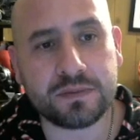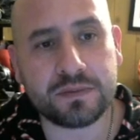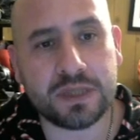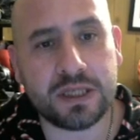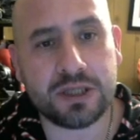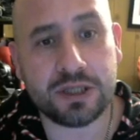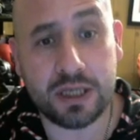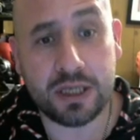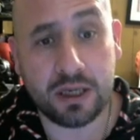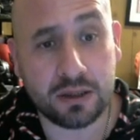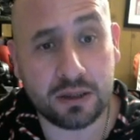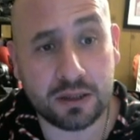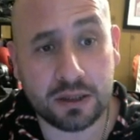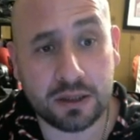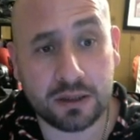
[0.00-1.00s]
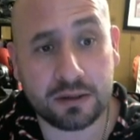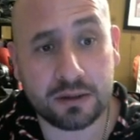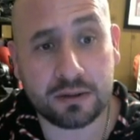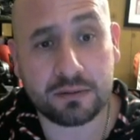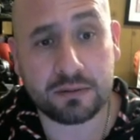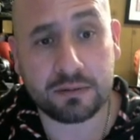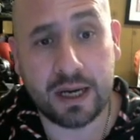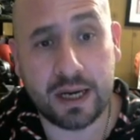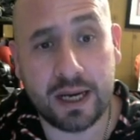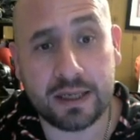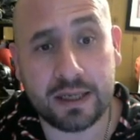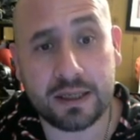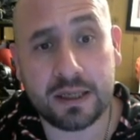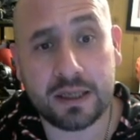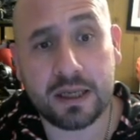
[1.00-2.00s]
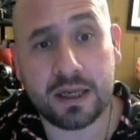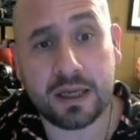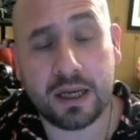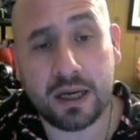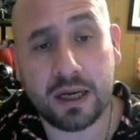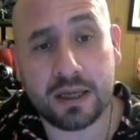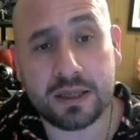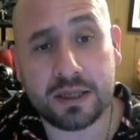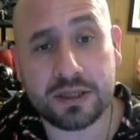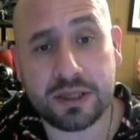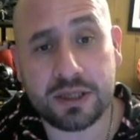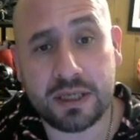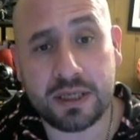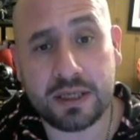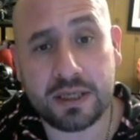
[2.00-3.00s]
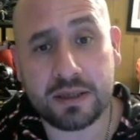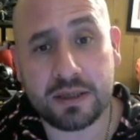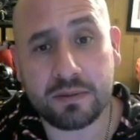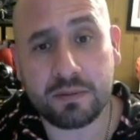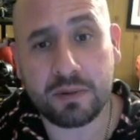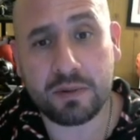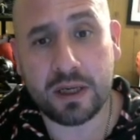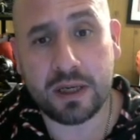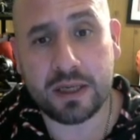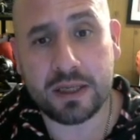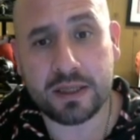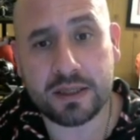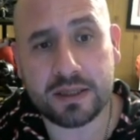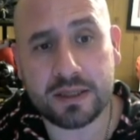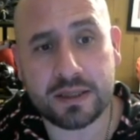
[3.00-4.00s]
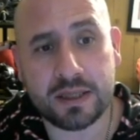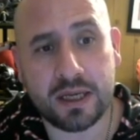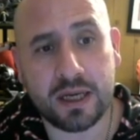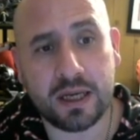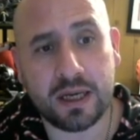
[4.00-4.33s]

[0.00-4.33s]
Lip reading: She-Hulk, right? She was